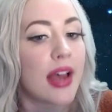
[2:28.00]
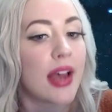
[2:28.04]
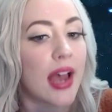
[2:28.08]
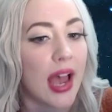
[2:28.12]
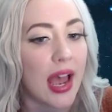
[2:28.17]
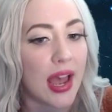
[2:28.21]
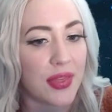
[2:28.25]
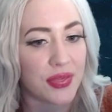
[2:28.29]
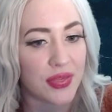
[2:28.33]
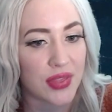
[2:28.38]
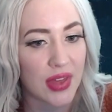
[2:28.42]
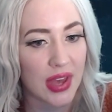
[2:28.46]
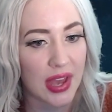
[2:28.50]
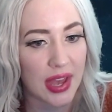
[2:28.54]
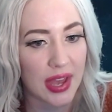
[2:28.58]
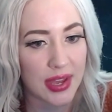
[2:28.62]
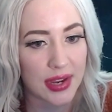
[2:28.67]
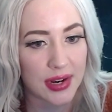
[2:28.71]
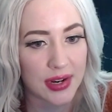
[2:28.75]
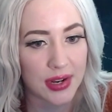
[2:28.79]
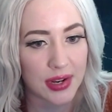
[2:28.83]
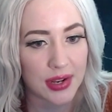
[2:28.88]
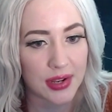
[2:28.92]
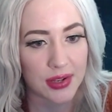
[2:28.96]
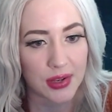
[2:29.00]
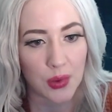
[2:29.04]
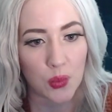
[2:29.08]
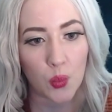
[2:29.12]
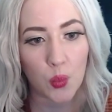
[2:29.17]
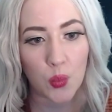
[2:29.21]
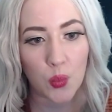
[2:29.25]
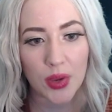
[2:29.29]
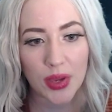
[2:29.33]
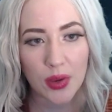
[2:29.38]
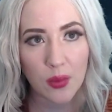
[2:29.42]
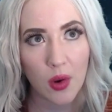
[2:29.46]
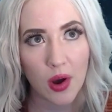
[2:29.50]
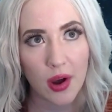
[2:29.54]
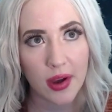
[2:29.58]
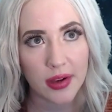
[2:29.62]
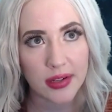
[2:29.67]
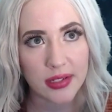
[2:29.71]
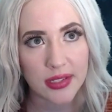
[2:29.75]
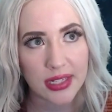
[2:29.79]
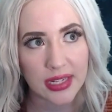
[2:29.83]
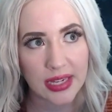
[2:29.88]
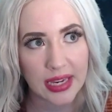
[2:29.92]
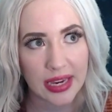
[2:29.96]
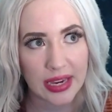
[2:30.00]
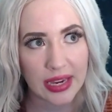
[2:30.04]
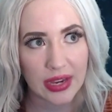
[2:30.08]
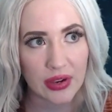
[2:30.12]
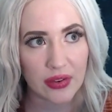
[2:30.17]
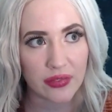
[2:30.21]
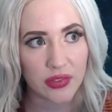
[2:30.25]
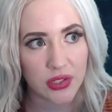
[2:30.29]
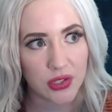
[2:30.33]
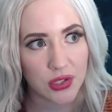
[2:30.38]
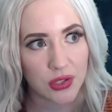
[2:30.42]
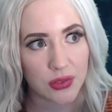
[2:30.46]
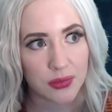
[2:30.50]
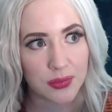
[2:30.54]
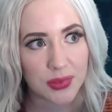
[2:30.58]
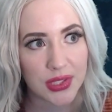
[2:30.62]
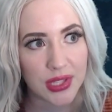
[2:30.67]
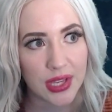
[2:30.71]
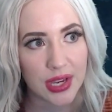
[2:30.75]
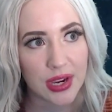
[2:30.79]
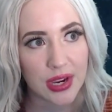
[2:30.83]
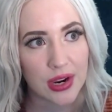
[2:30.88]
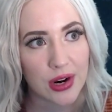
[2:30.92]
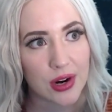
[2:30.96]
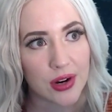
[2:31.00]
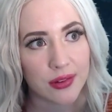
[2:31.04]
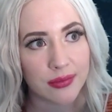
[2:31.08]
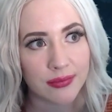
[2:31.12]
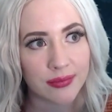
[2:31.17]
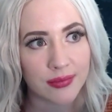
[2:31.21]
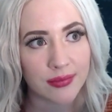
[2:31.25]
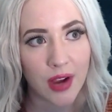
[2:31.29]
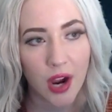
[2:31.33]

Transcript: And then we want to give the Doom Slayer,